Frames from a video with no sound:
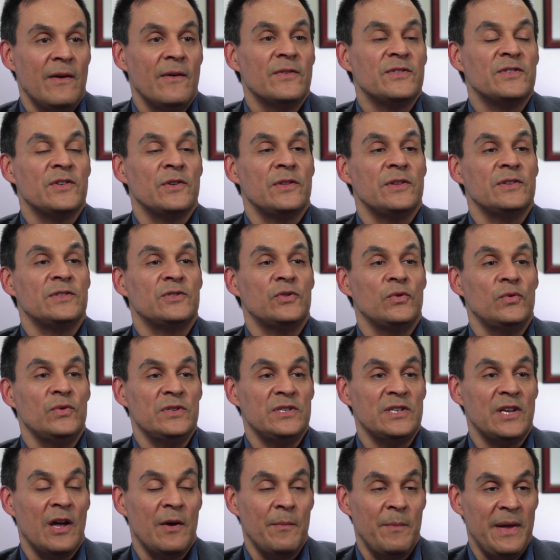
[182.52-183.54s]
So the
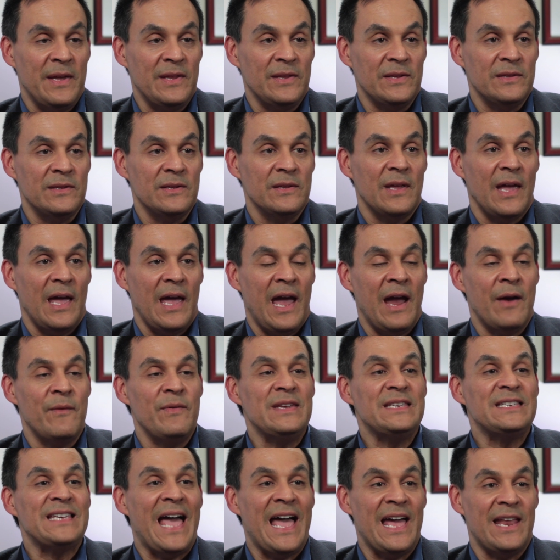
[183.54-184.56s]
students come in every
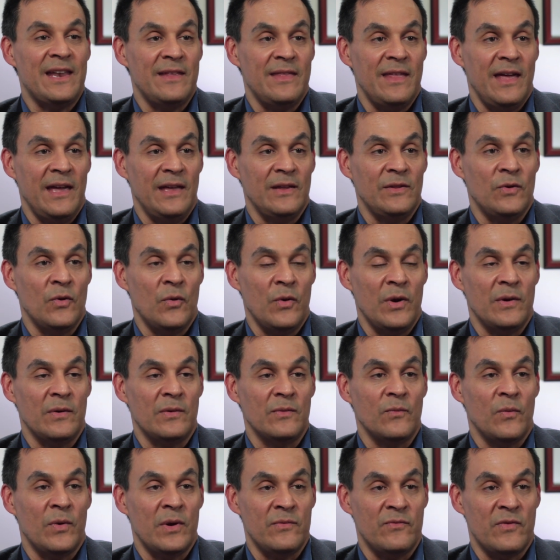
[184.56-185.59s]
Saturday
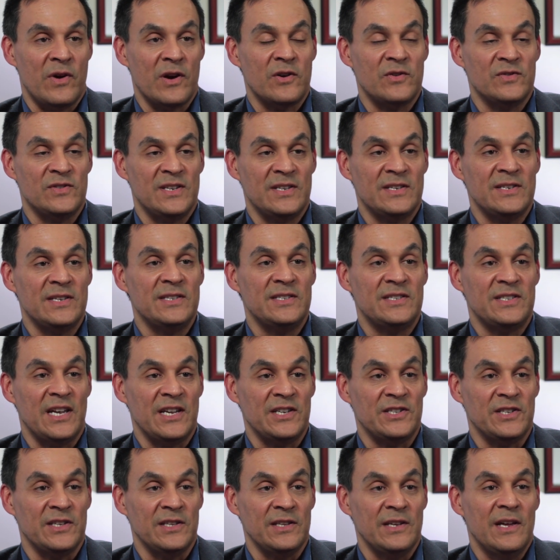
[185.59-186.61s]
during when Rutgers is in
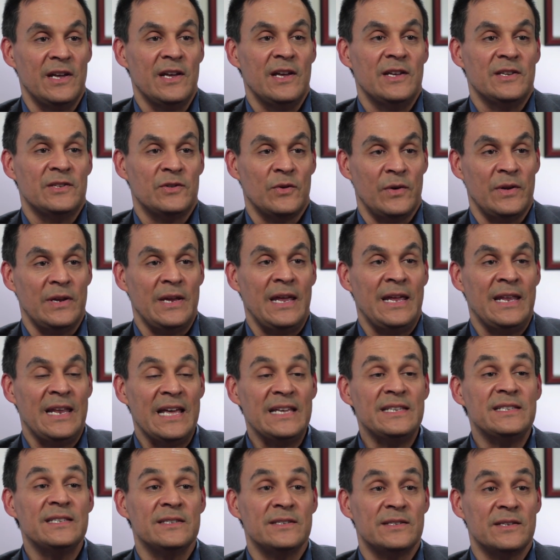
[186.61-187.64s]
session. So in
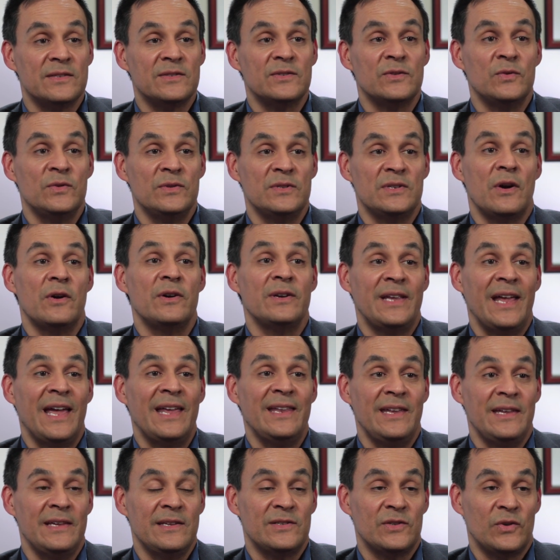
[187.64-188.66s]
essence, the students are
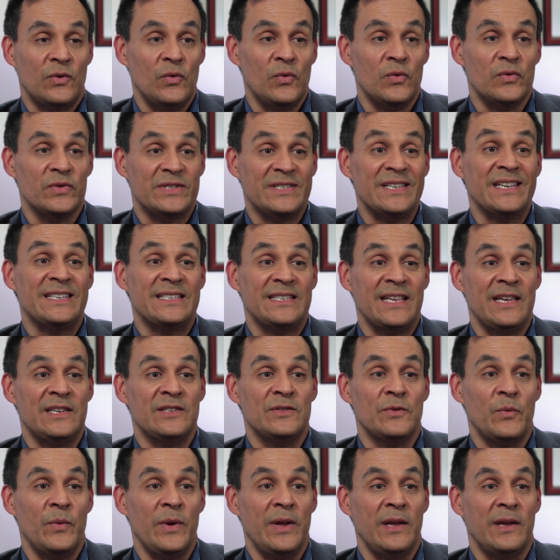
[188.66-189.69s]
attending school 6 days
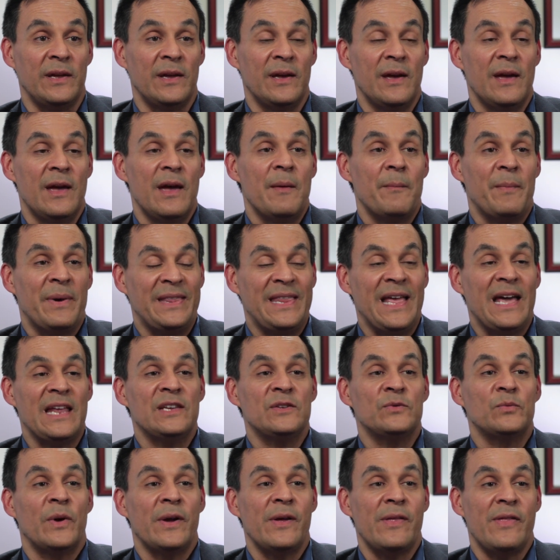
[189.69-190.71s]
a week, but that
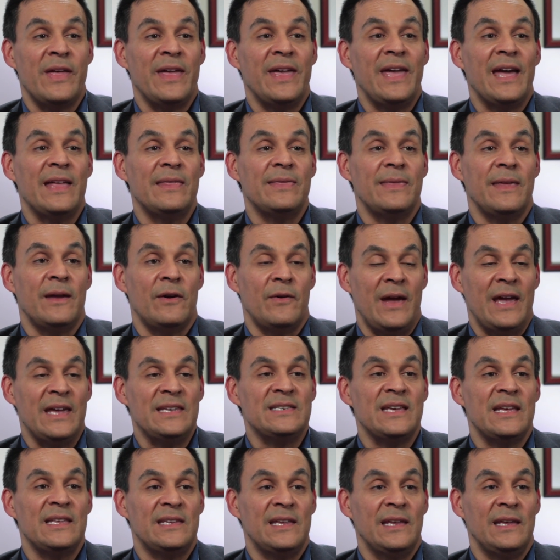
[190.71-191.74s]
is where they get their
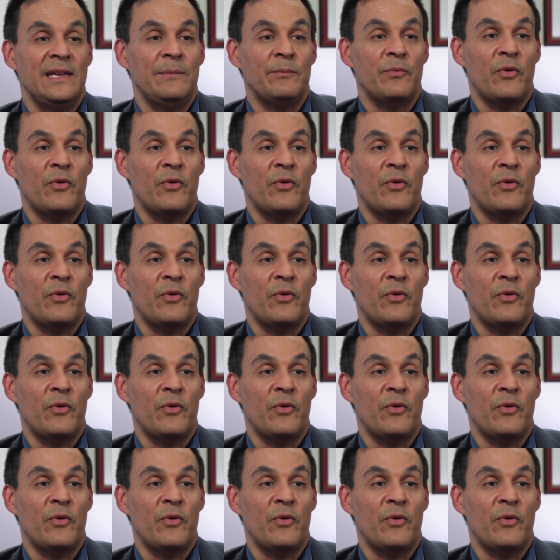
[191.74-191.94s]
SAT